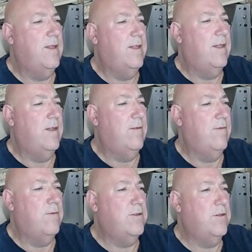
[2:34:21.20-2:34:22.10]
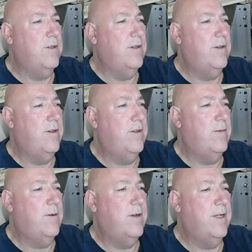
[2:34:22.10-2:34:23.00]
We've also got another
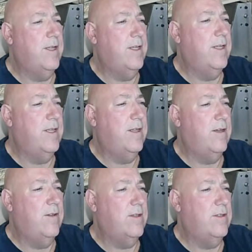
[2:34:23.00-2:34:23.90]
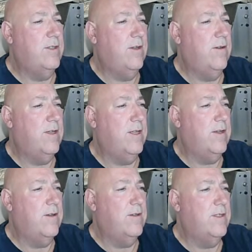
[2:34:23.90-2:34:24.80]
one here. Oh, that's your login
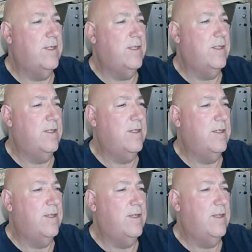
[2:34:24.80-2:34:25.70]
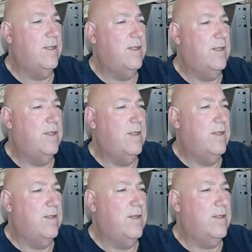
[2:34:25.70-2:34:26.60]
content.
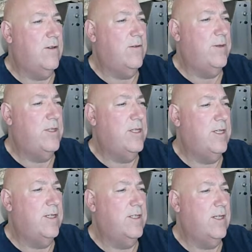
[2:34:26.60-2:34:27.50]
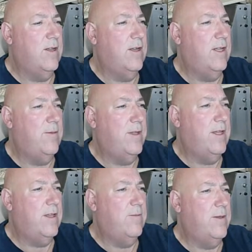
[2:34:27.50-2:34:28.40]
So that's got to be changed slightly, but
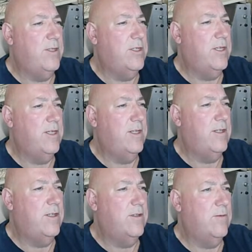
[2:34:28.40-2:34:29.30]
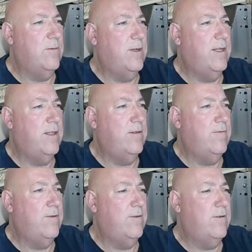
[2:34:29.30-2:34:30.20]
that can be changed as well
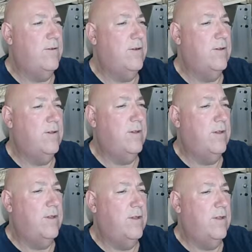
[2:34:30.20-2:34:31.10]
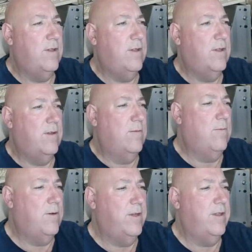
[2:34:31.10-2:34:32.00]
for
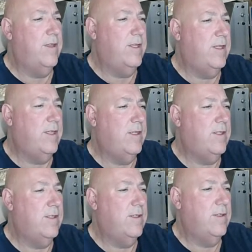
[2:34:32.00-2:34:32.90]
one of these.